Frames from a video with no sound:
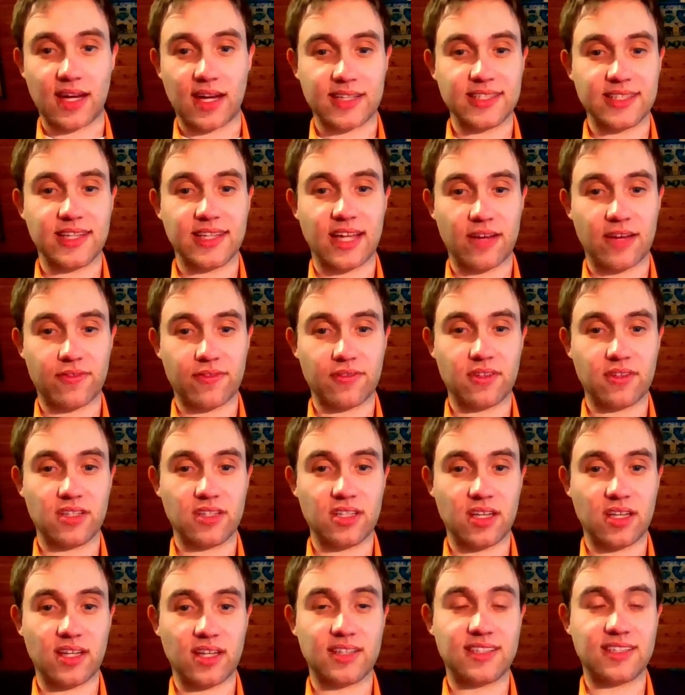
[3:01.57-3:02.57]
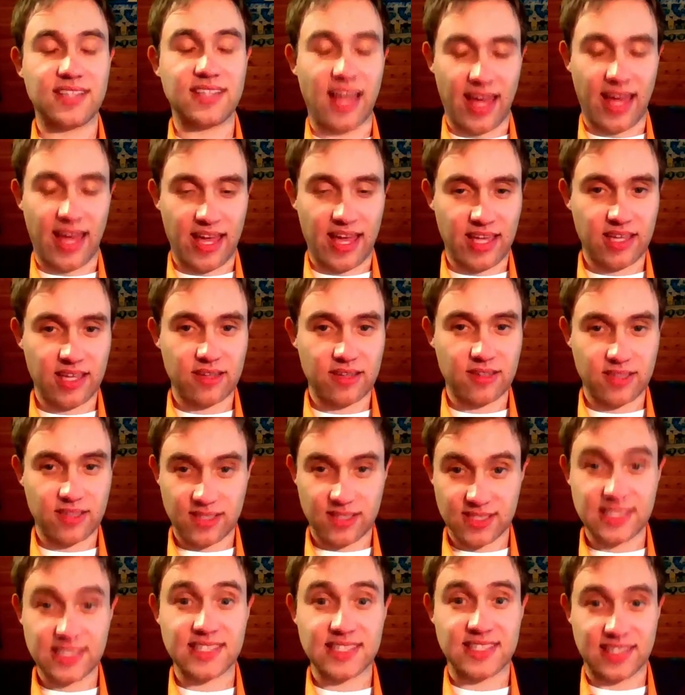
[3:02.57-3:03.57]
9/11 a day
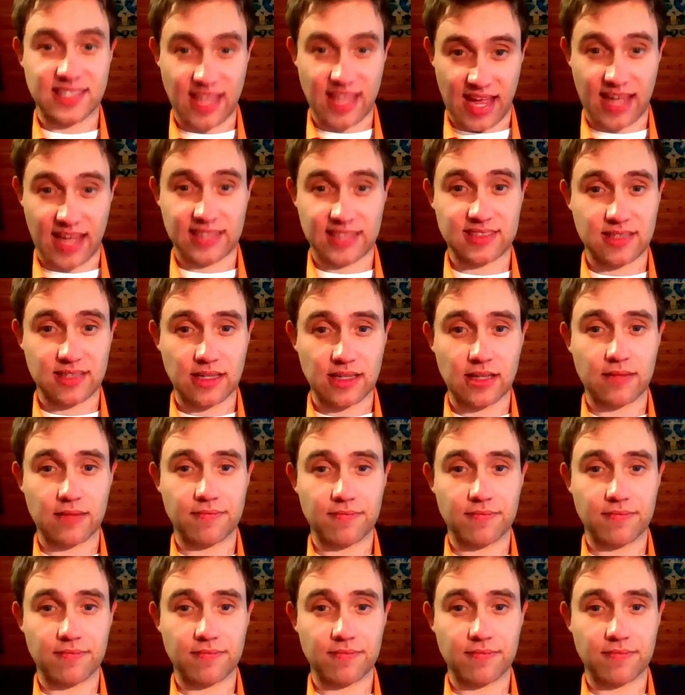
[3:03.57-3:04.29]
is dead.